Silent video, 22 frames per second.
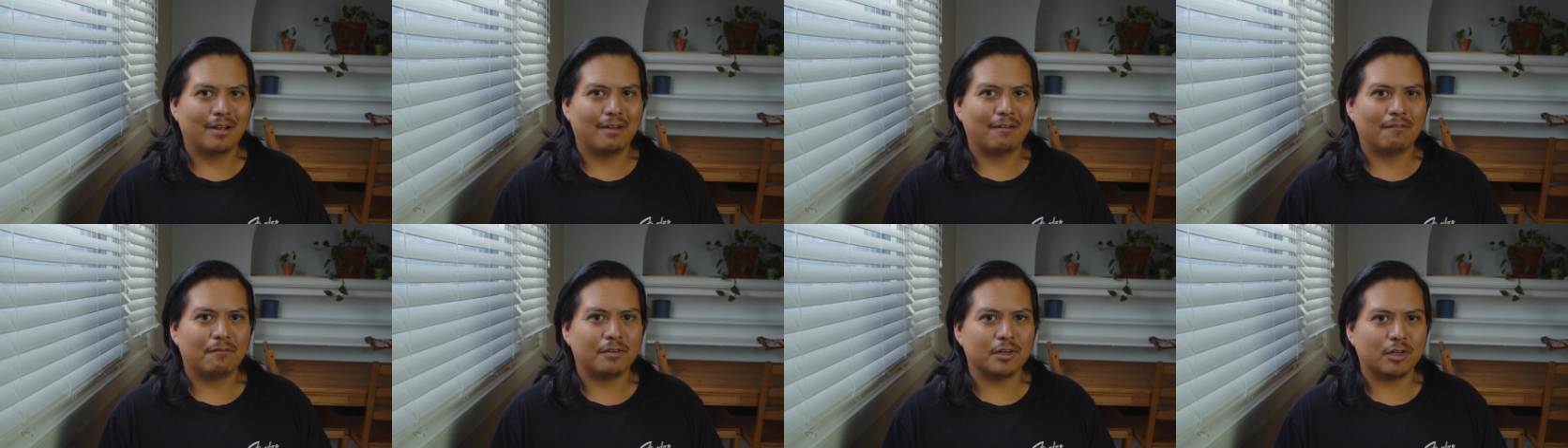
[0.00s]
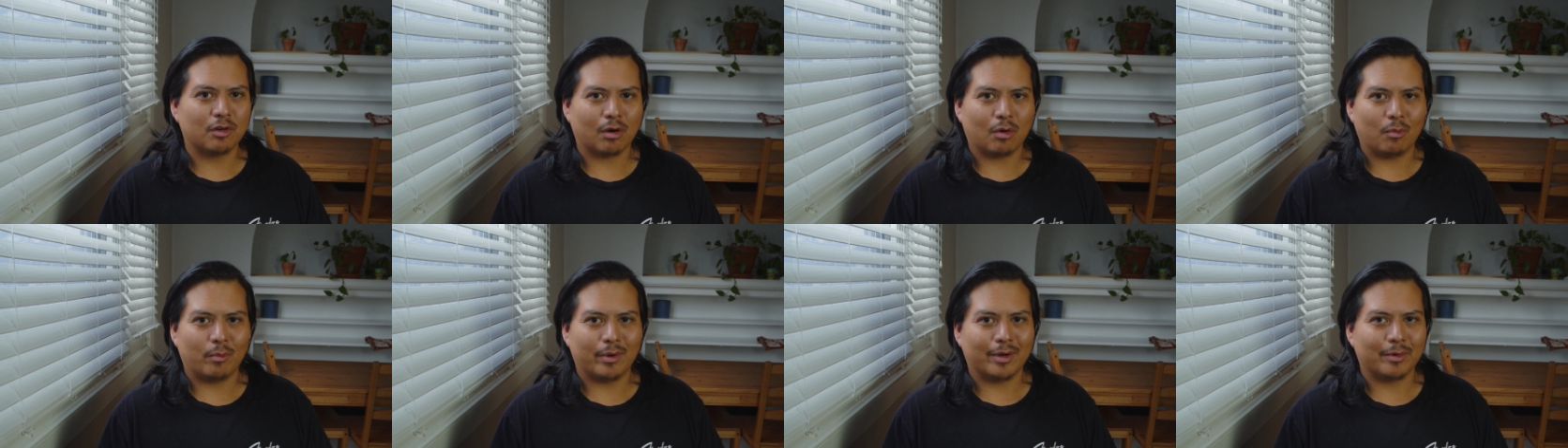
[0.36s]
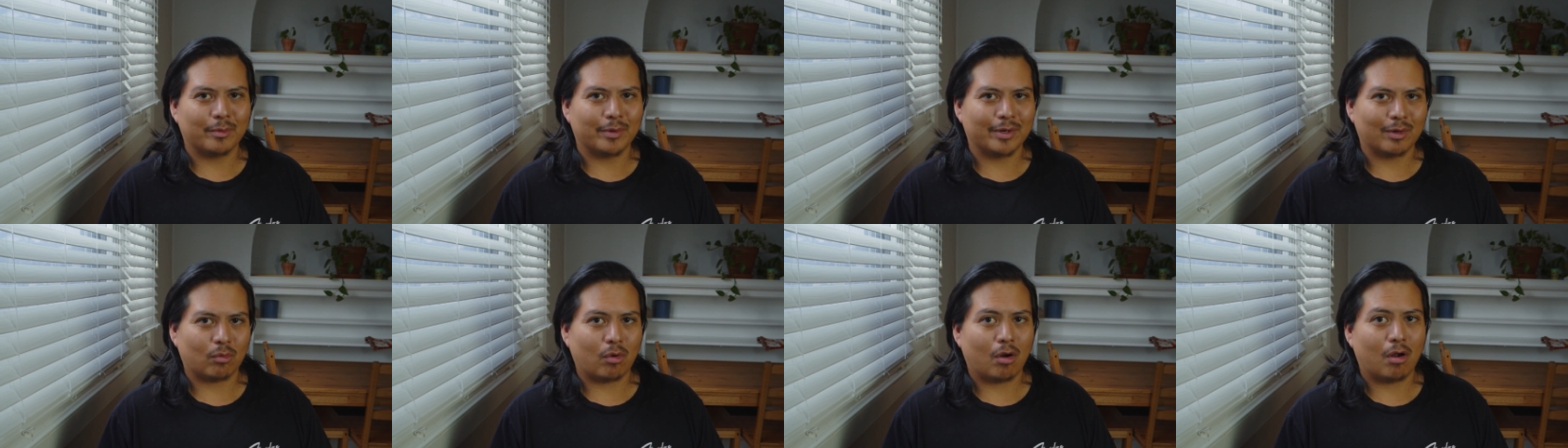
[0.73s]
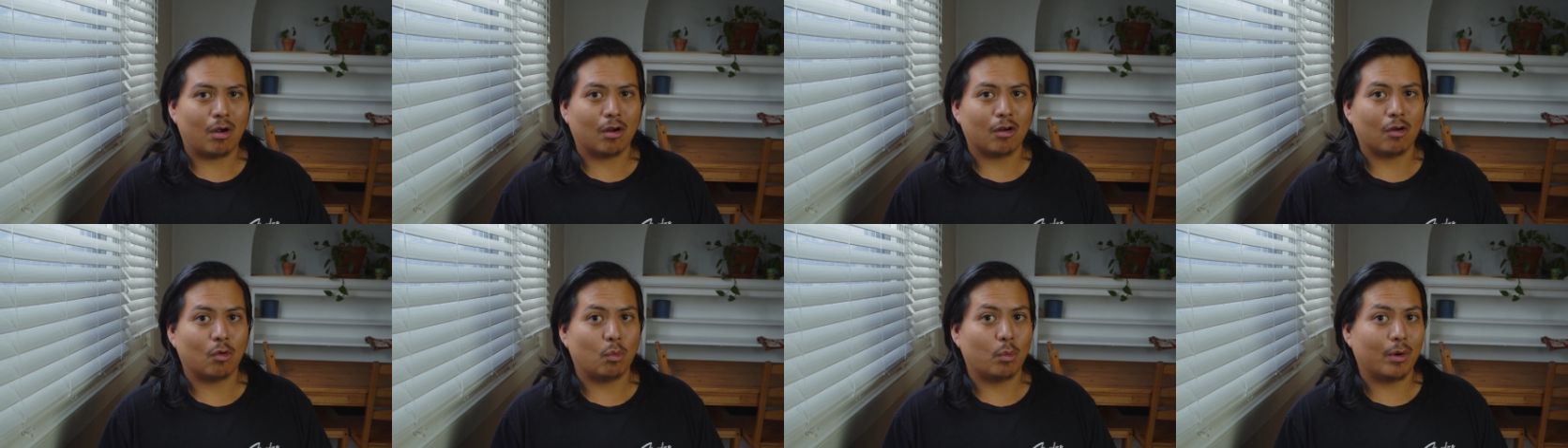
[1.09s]
figure out what went
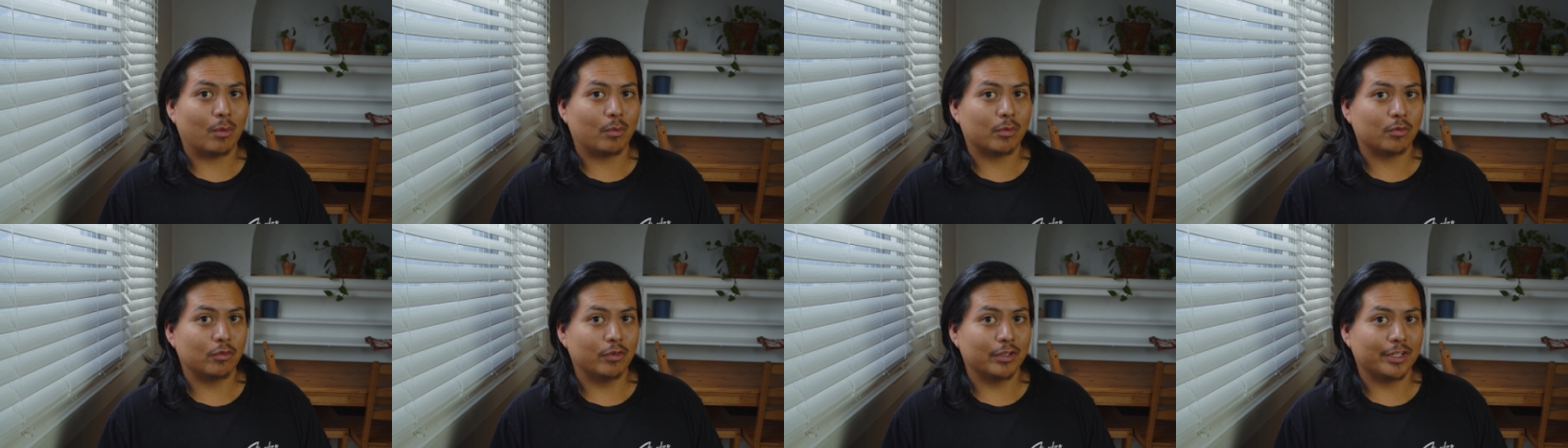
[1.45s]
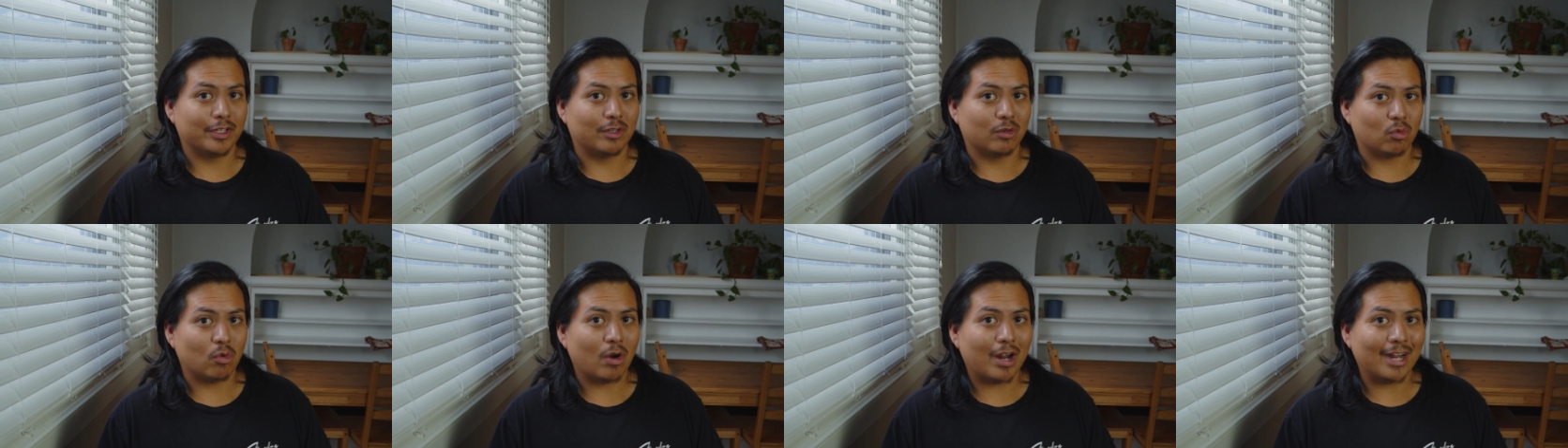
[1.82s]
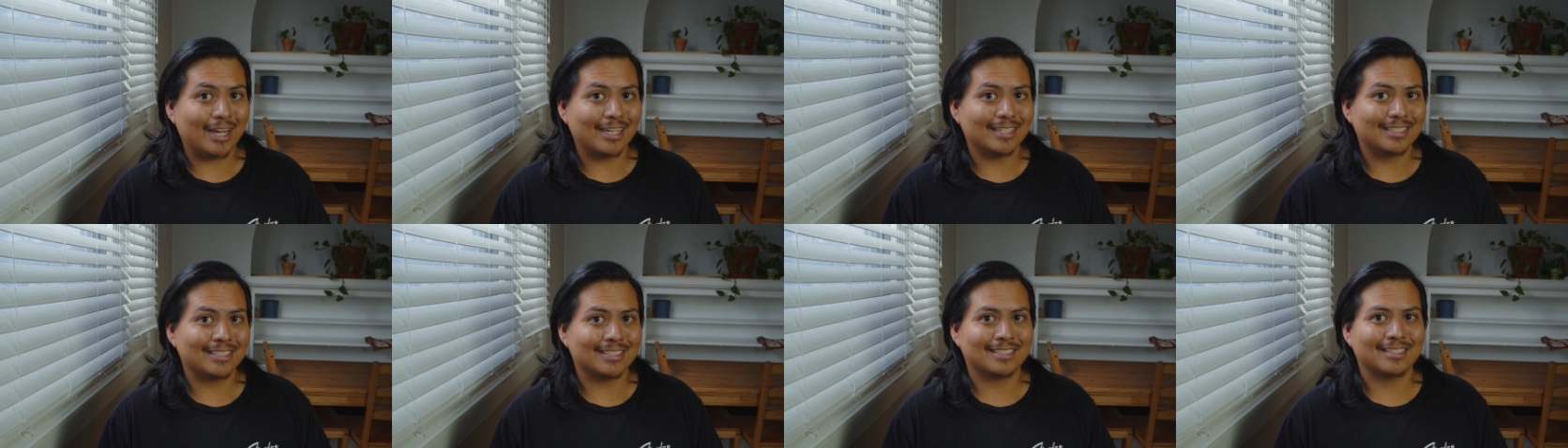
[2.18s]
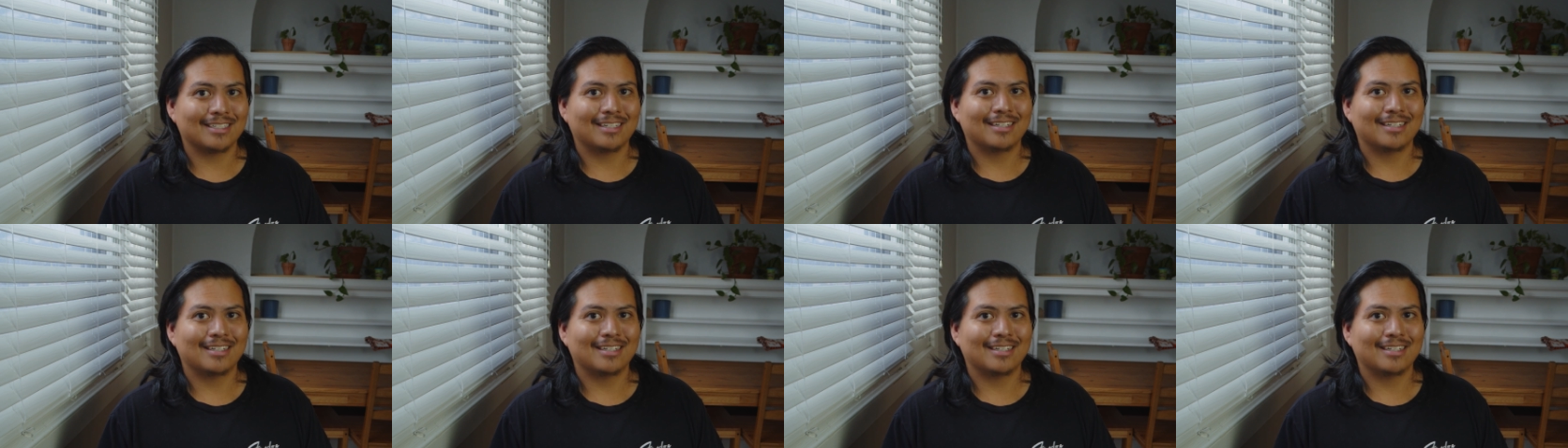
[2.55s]
wrong or what went really right.